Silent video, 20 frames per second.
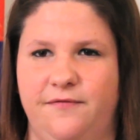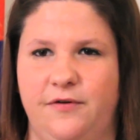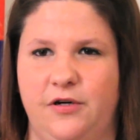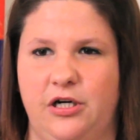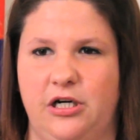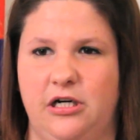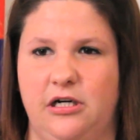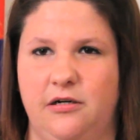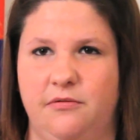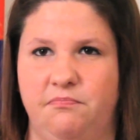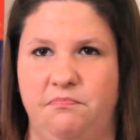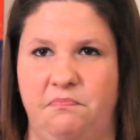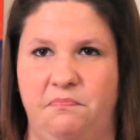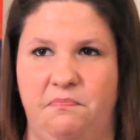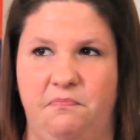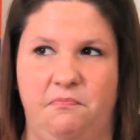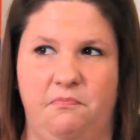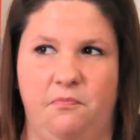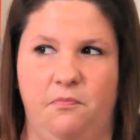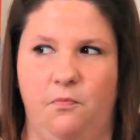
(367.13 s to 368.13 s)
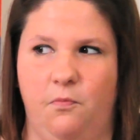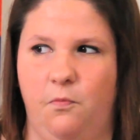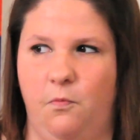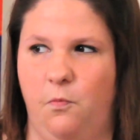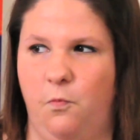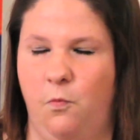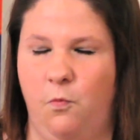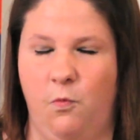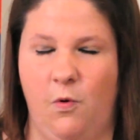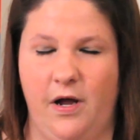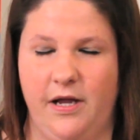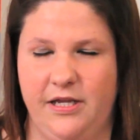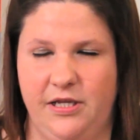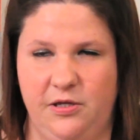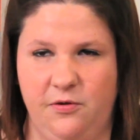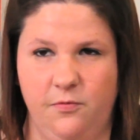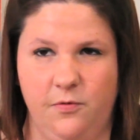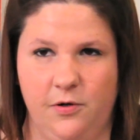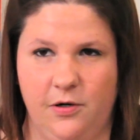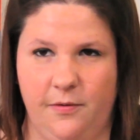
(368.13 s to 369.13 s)
for what
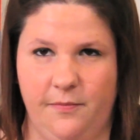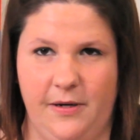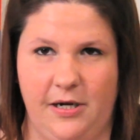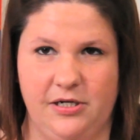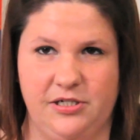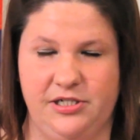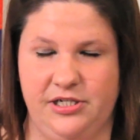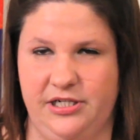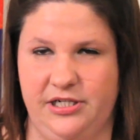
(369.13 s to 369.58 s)
you were about to